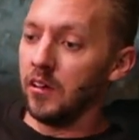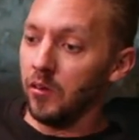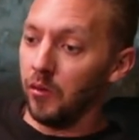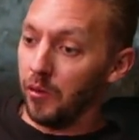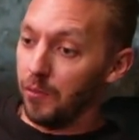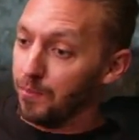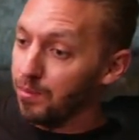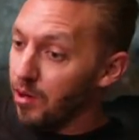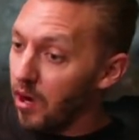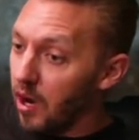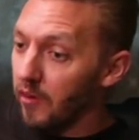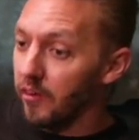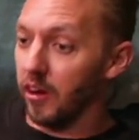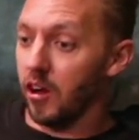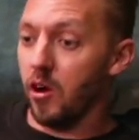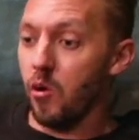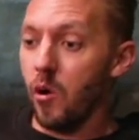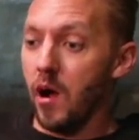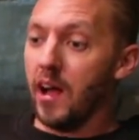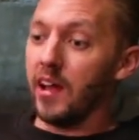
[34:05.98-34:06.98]
with prayer
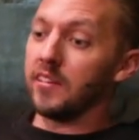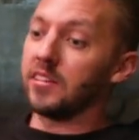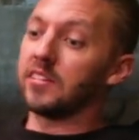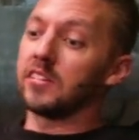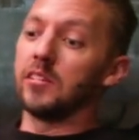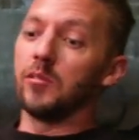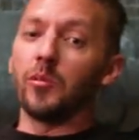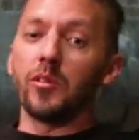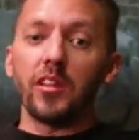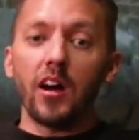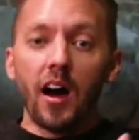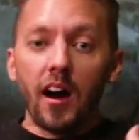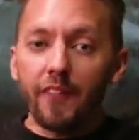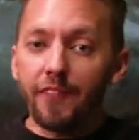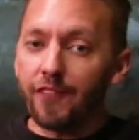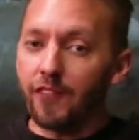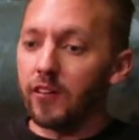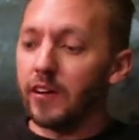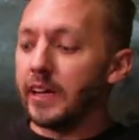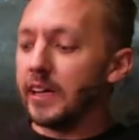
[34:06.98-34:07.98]
requests and with
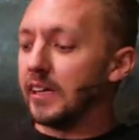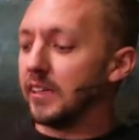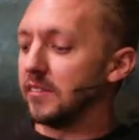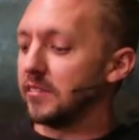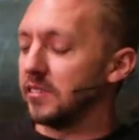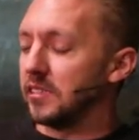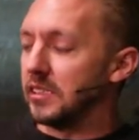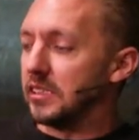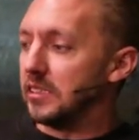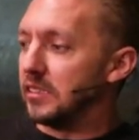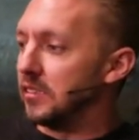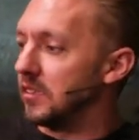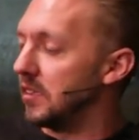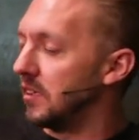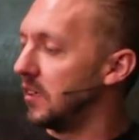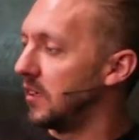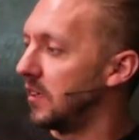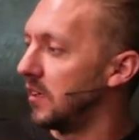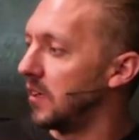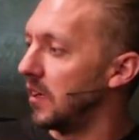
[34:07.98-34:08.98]
offerings. And,
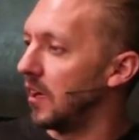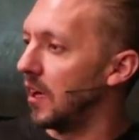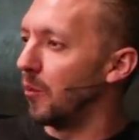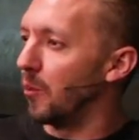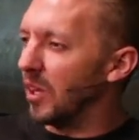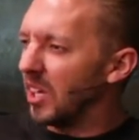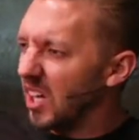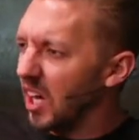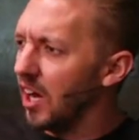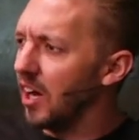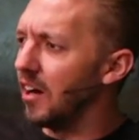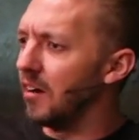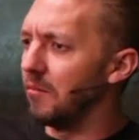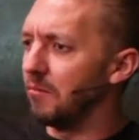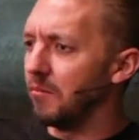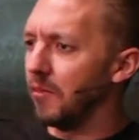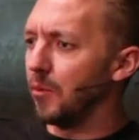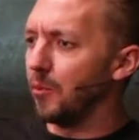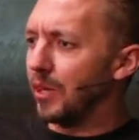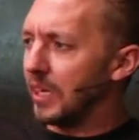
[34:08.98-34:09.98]
and we
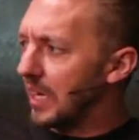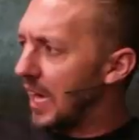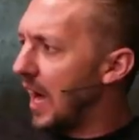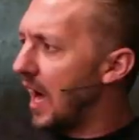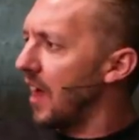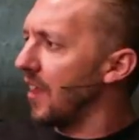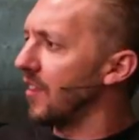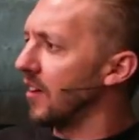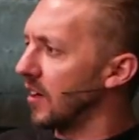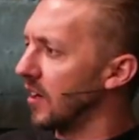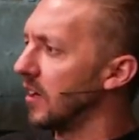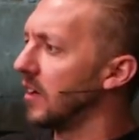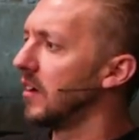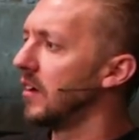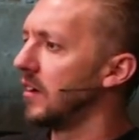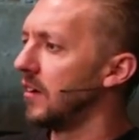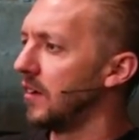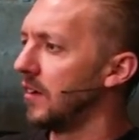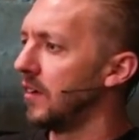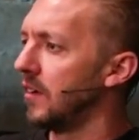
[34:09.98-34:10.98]
come and we
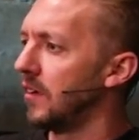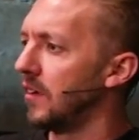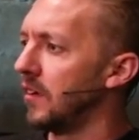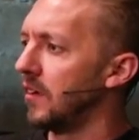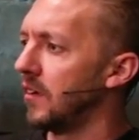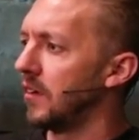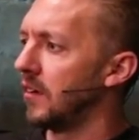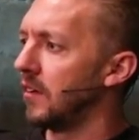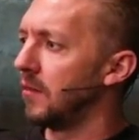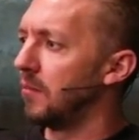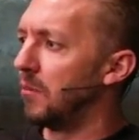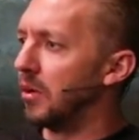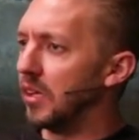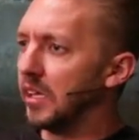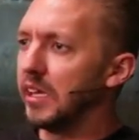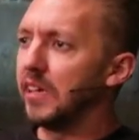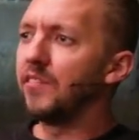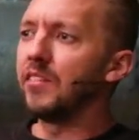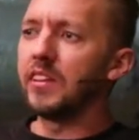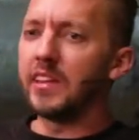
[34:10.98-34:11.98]
gather
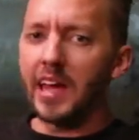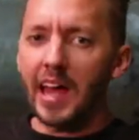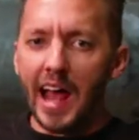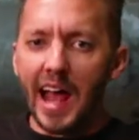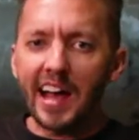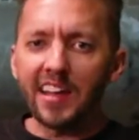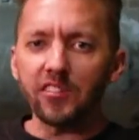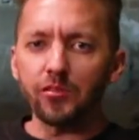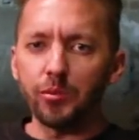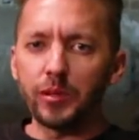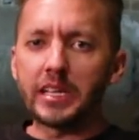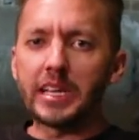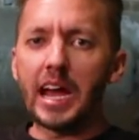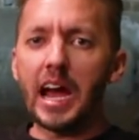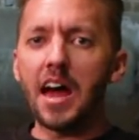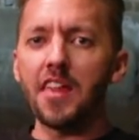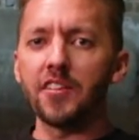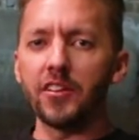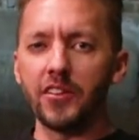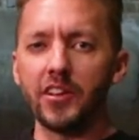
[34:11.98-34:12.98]
believing that as we
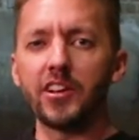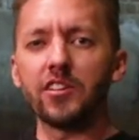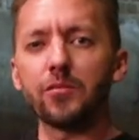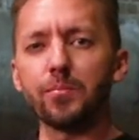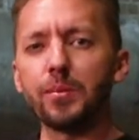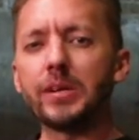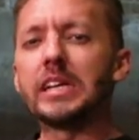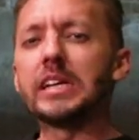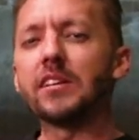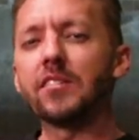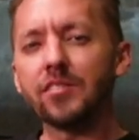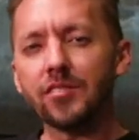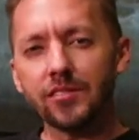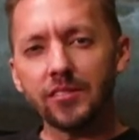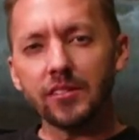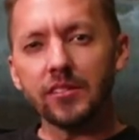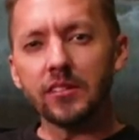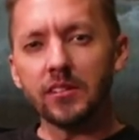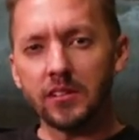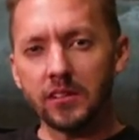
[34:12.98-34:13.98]
gather, there's
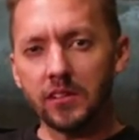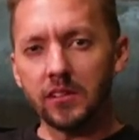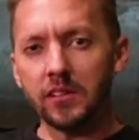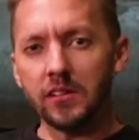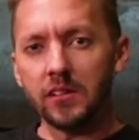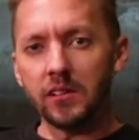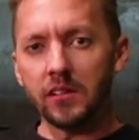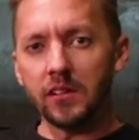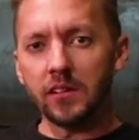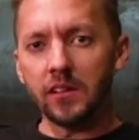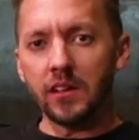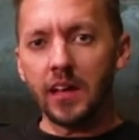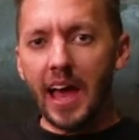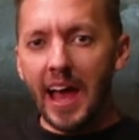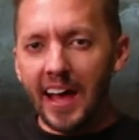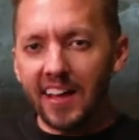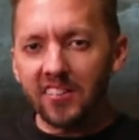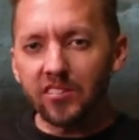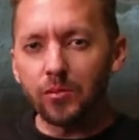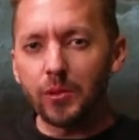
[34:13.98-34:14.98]
peace.
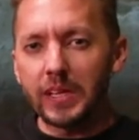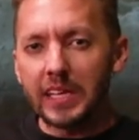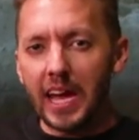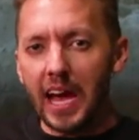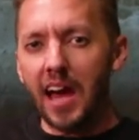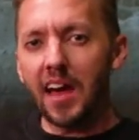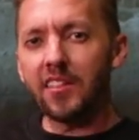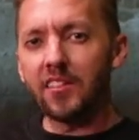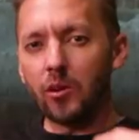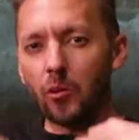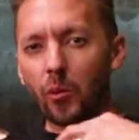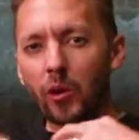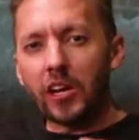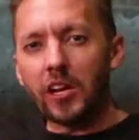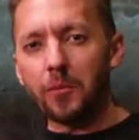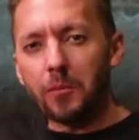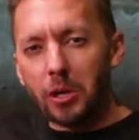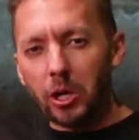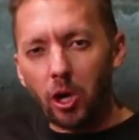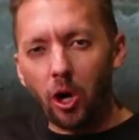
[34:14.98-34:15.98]
As we gather, we're
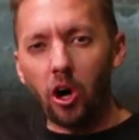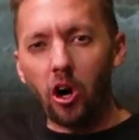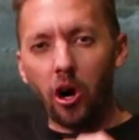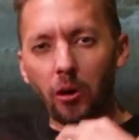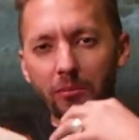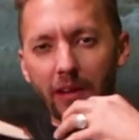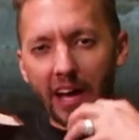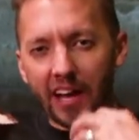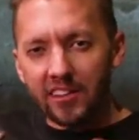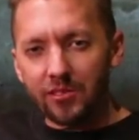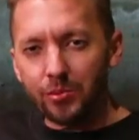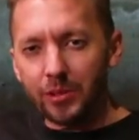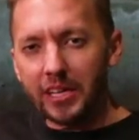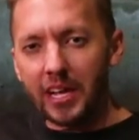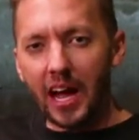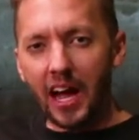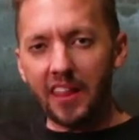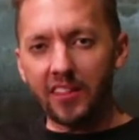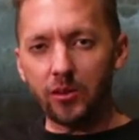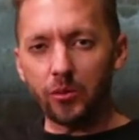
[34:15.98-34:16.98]
gonna be calmed. As we
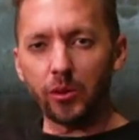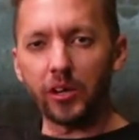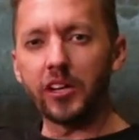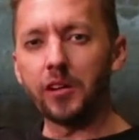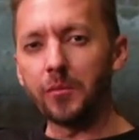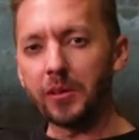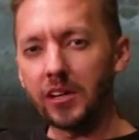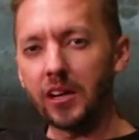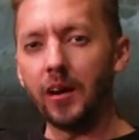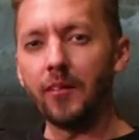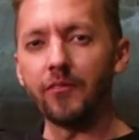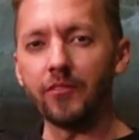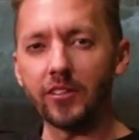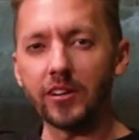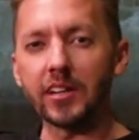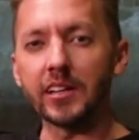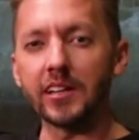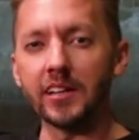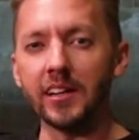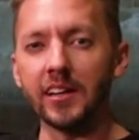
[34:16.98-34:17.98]
gather, we're gonna be
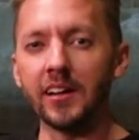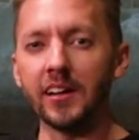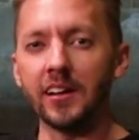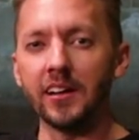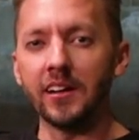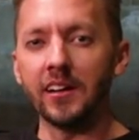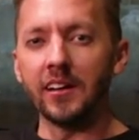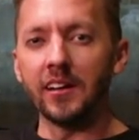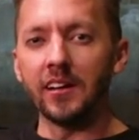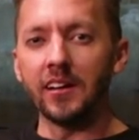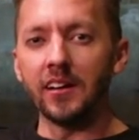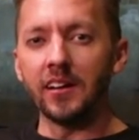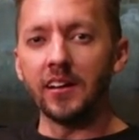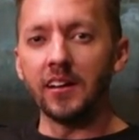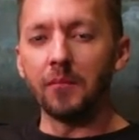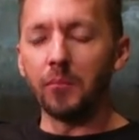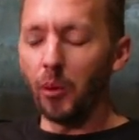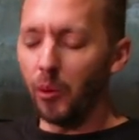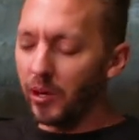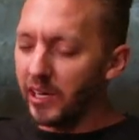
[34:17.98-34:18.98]
comforted.
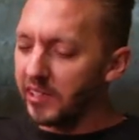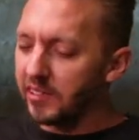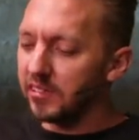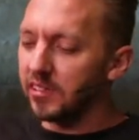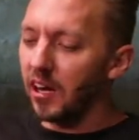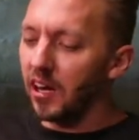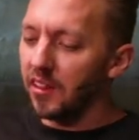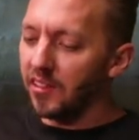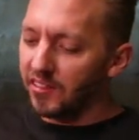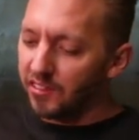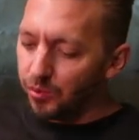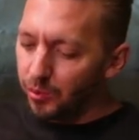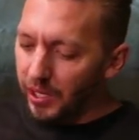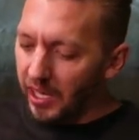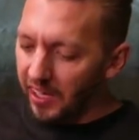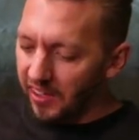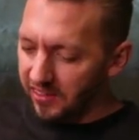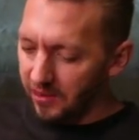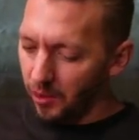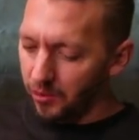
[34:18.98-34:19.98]
But what I saw this
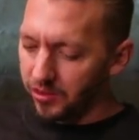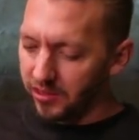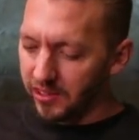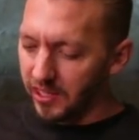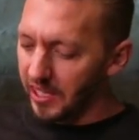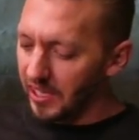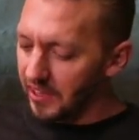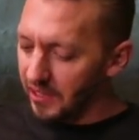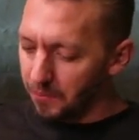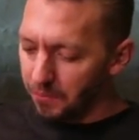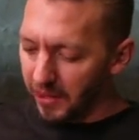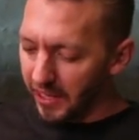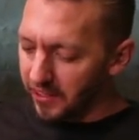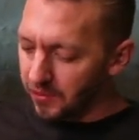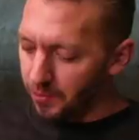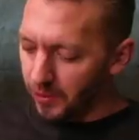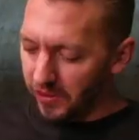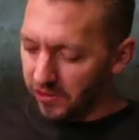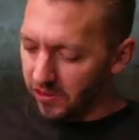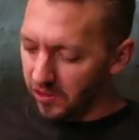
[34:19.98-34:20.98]
week as I was studying that
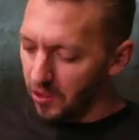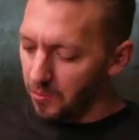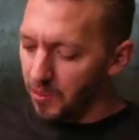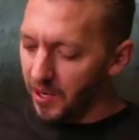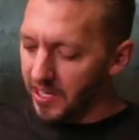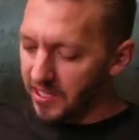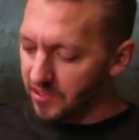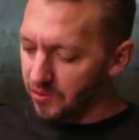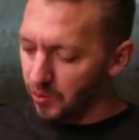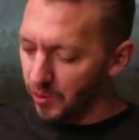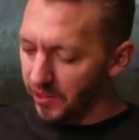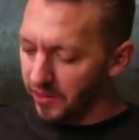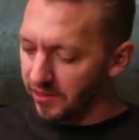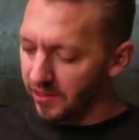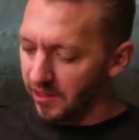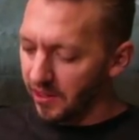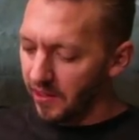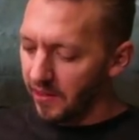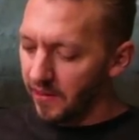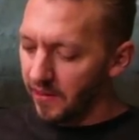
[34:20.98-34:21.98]
blessed me so much was,